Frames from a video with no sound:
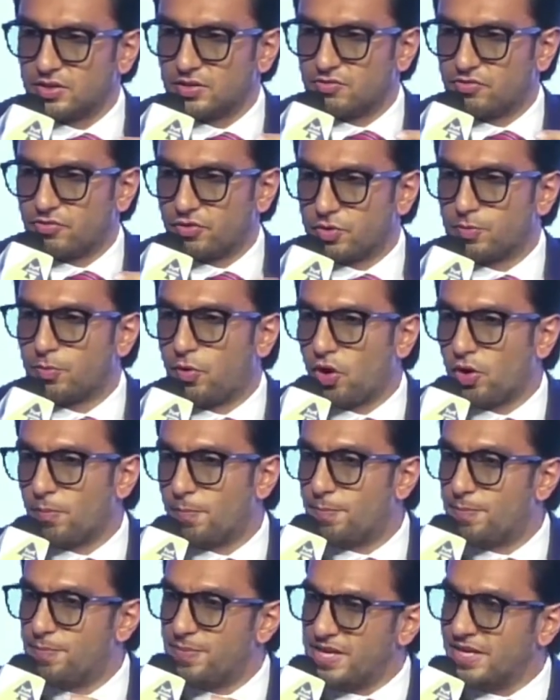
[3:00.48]
football
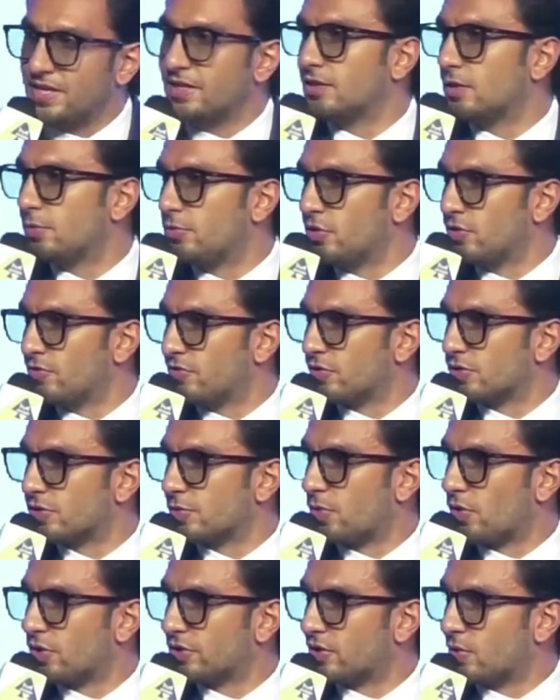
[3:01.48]
being the beautiful
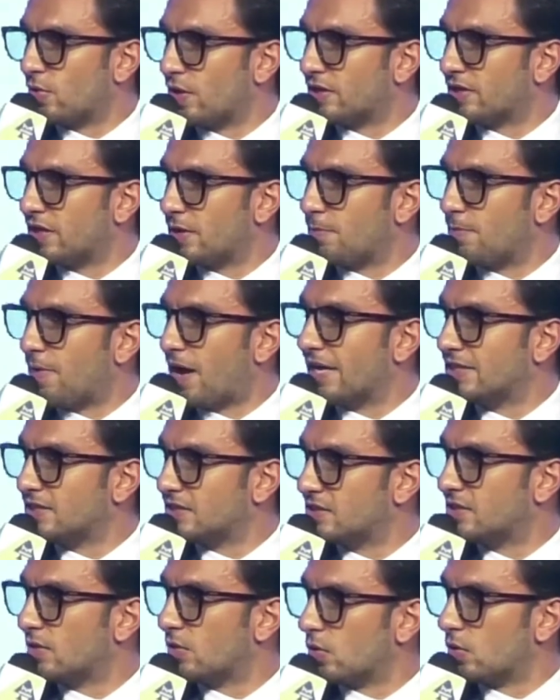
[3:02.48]
sport, the one that
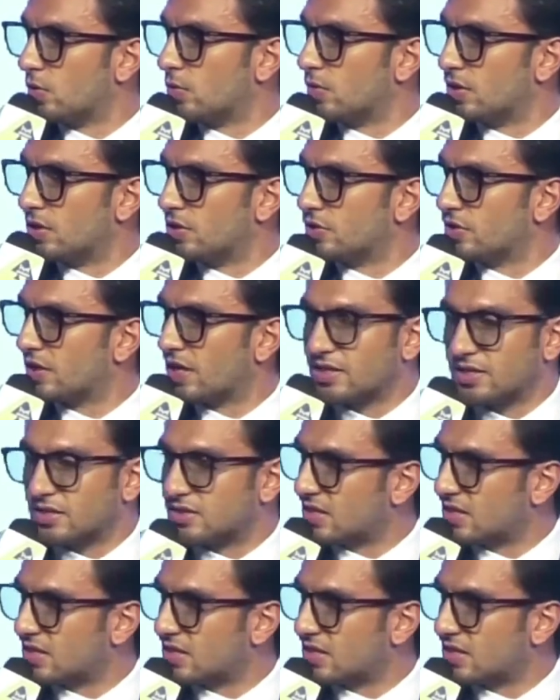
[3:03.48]
binds the whole world together,